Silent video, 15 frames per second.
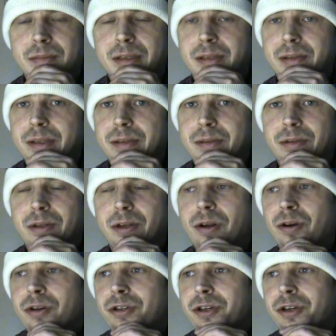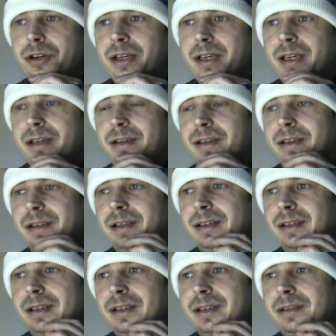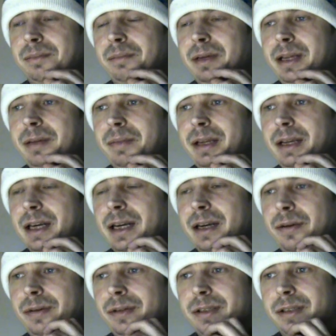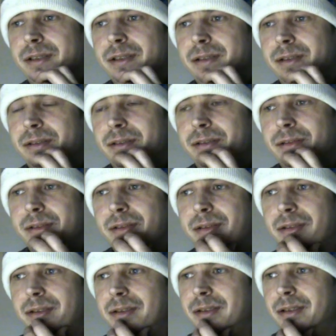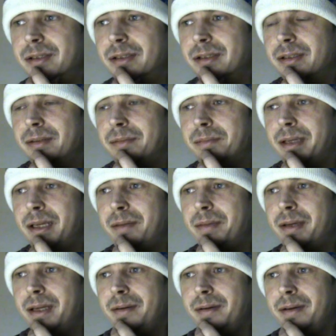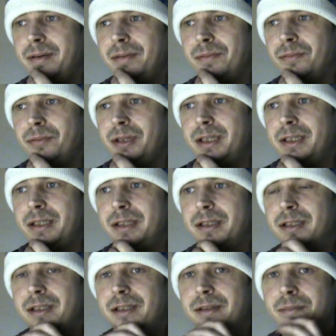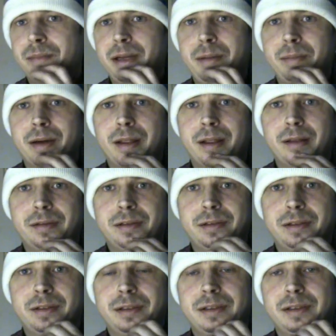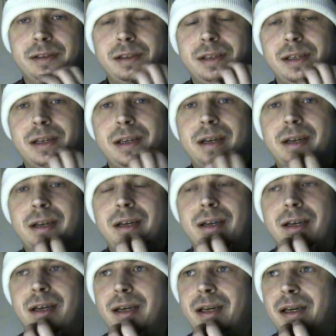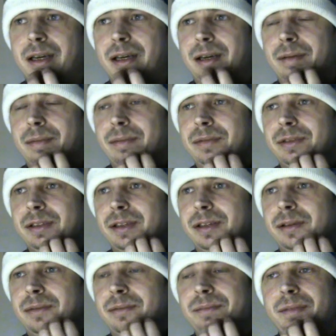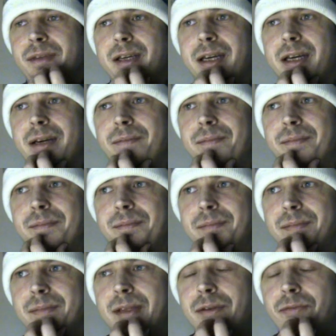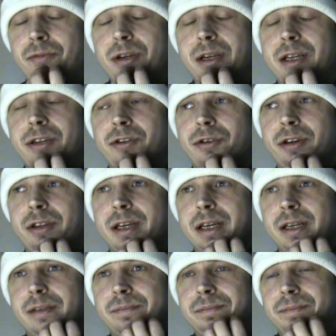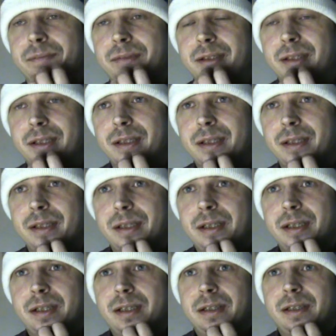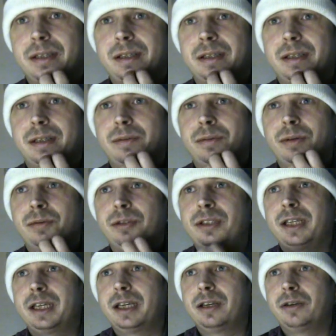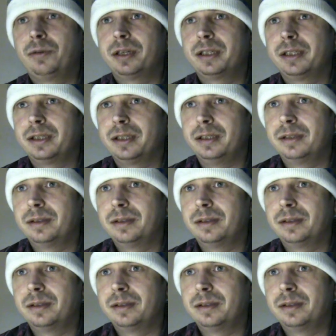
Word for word: It was a long journey, uh, many many hours, uh, many many weeks, many months. Uh, so yeah, I really enjoyed that. Uh, what was second question?